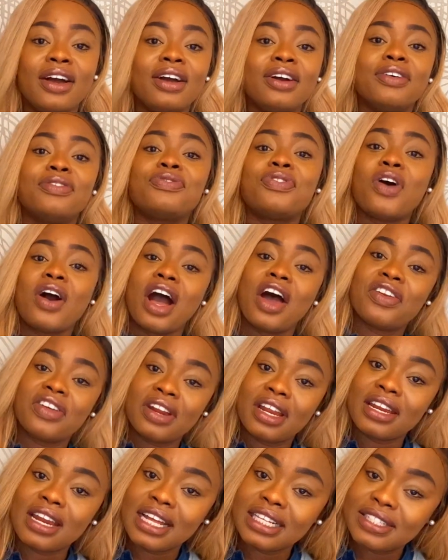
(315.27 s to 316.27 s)

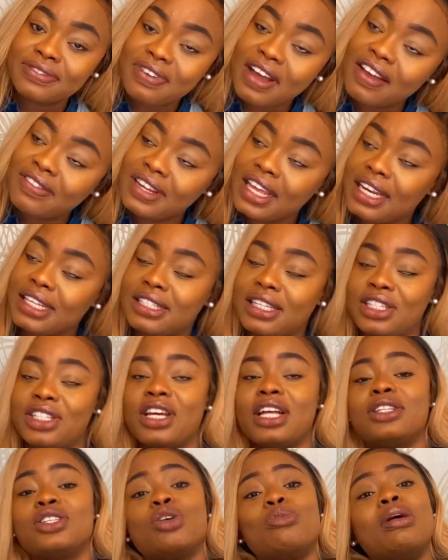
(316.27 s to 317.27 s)
495, ladies and
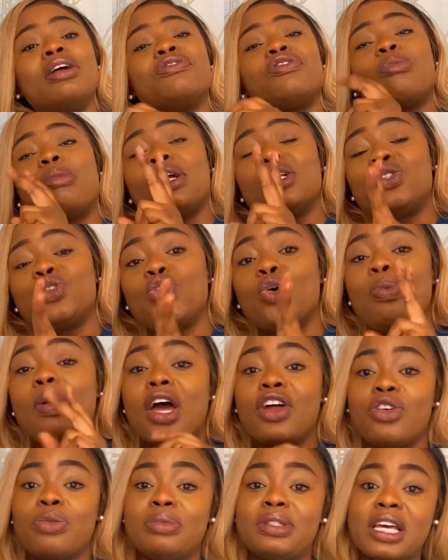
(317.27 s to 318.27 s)
gentlemen, for my
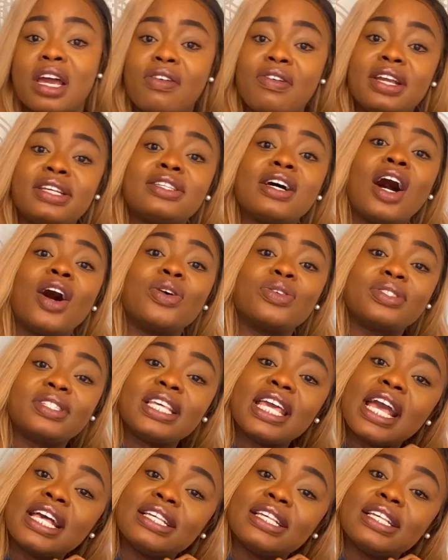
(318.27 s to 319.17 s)
2-bedroom terrace house. Yes,